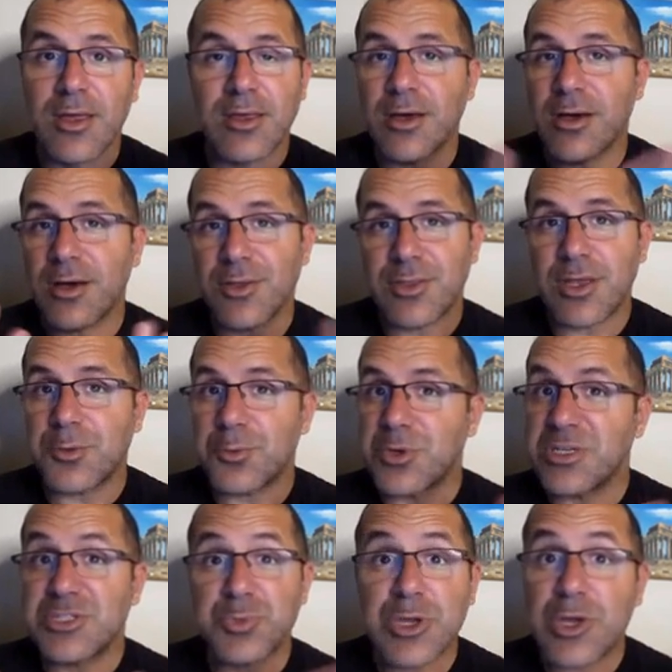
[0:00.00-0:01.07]
uh, that
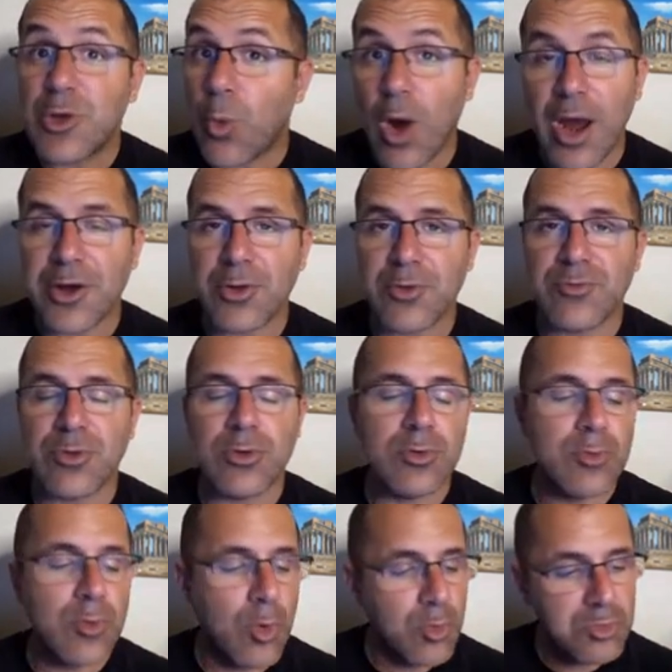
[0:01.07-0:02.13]
is required of
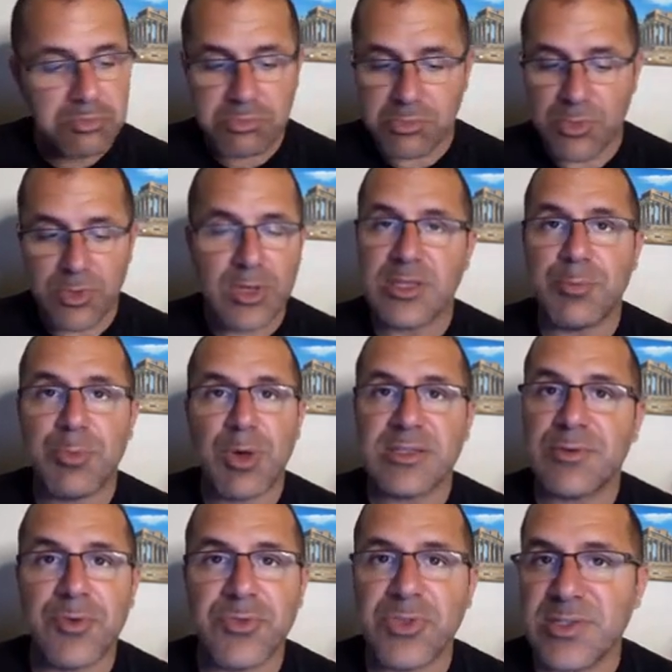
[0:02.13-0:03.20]
you, or you can
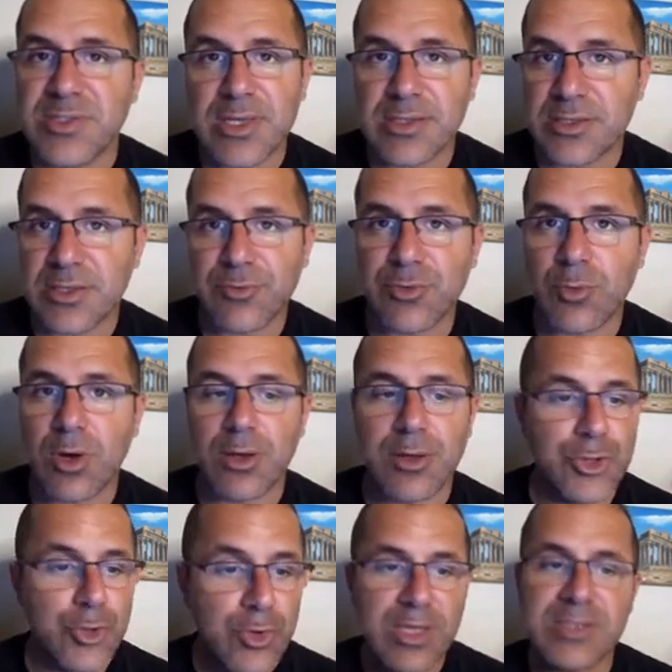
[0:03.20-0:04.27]
deposit 50 cents if you want.
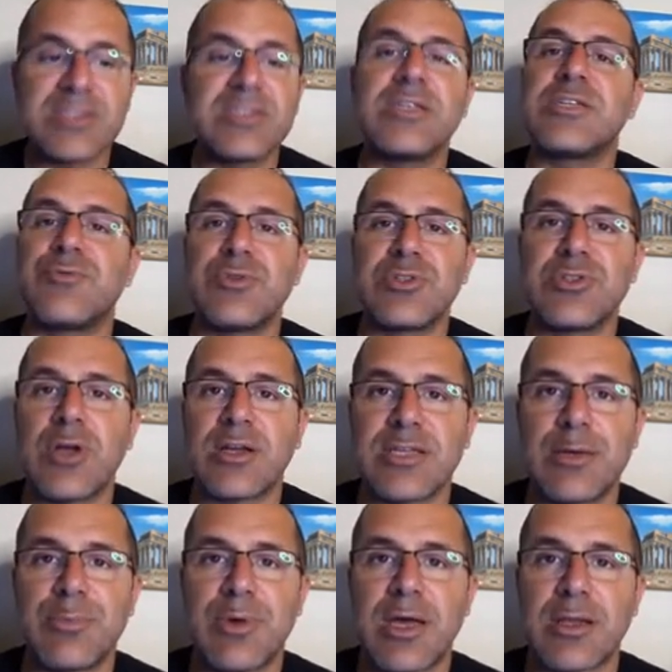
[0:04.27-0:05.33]
You'll get six free stocks
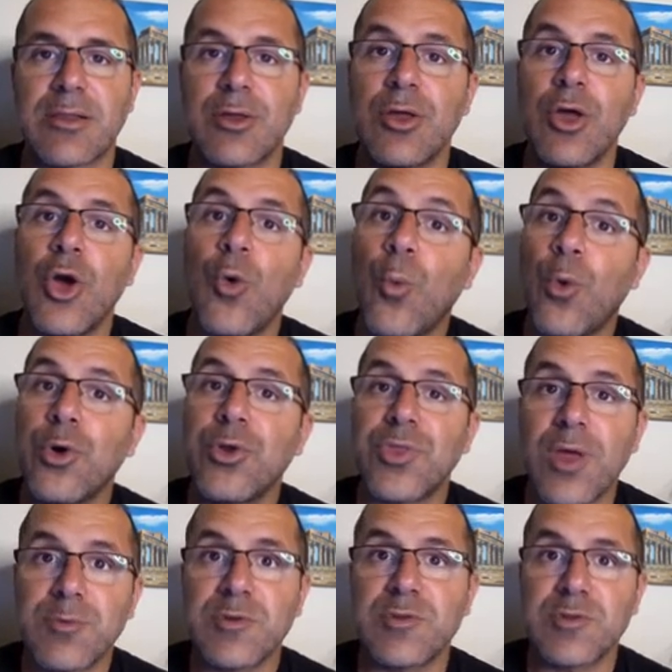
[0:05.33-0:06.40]
automatically, worth
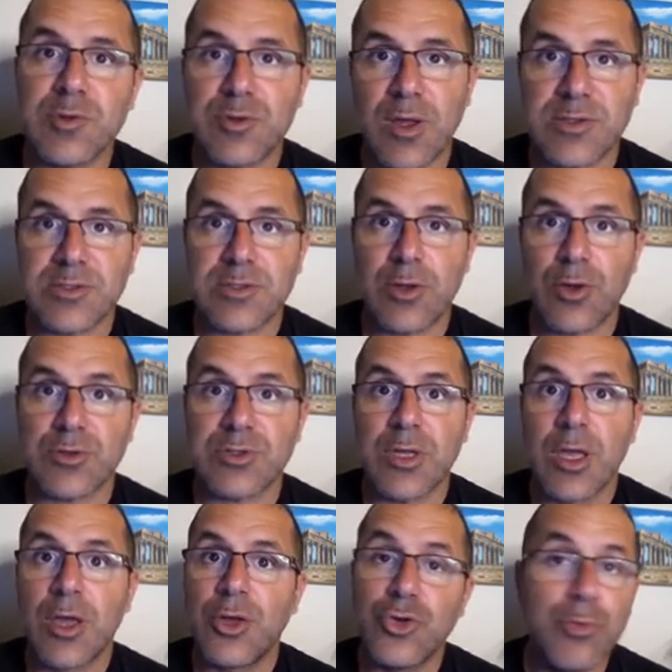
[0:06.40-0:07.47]
up to $2,000.
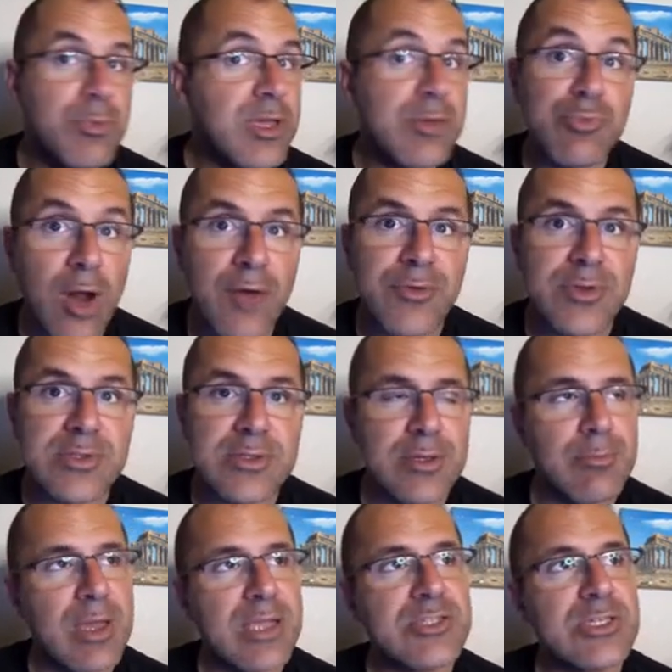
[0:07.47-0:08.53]
You'll make profits.
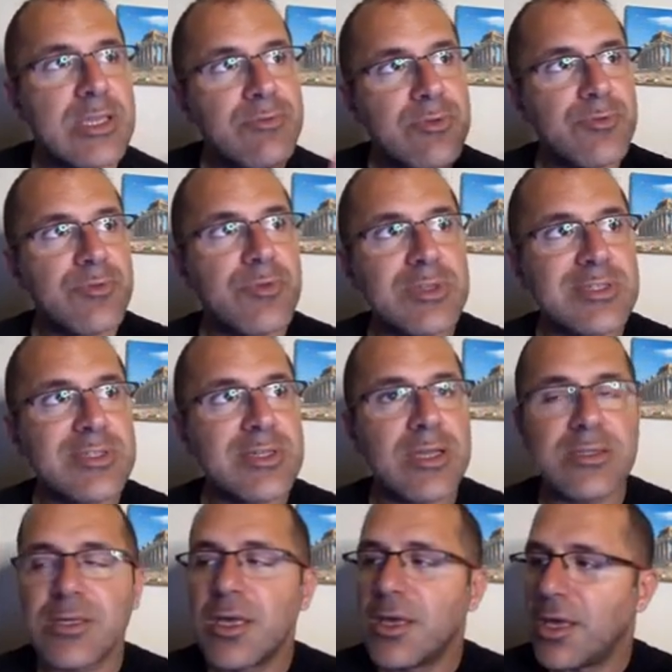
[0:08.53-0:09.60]
Imagine giving 50
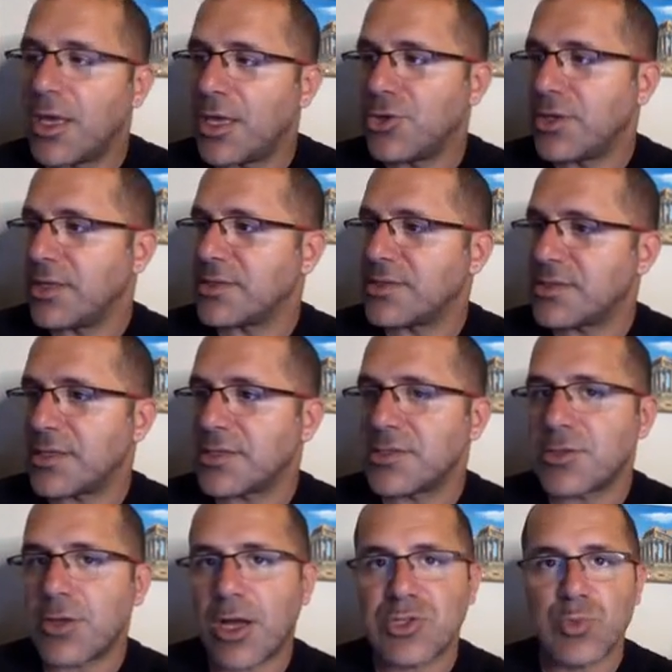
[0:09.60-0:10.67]
cents and you get six
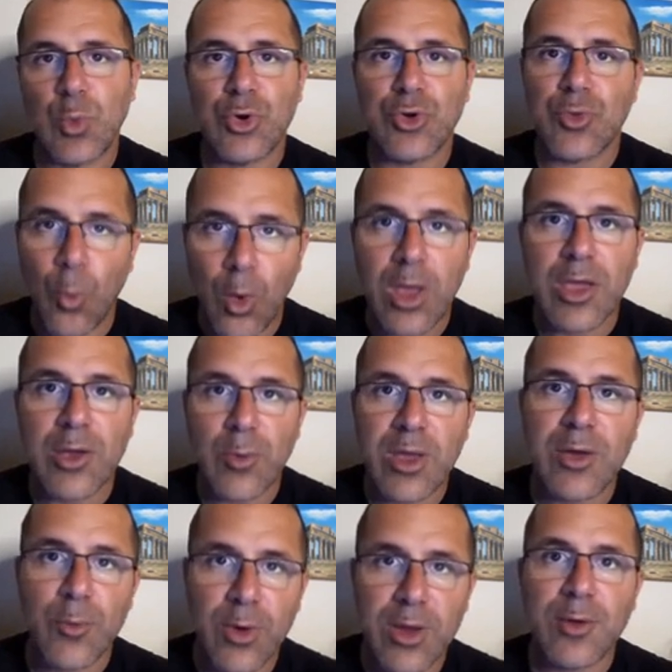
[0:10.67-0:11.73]
stocks worth way,
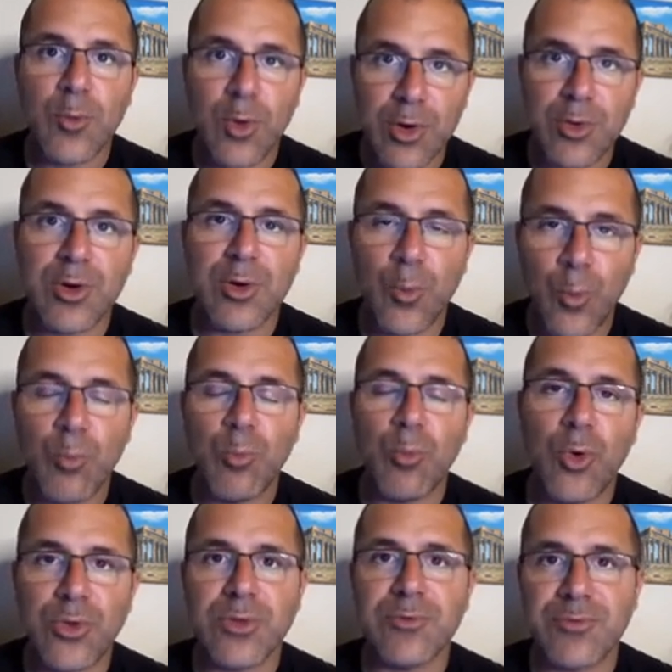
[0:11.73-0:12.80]
way, way, way
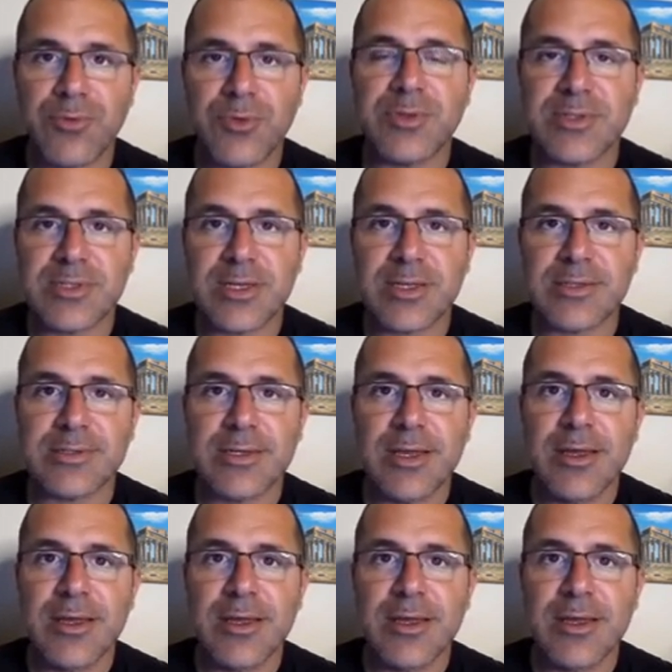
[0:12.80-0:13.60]
more than 50 cents.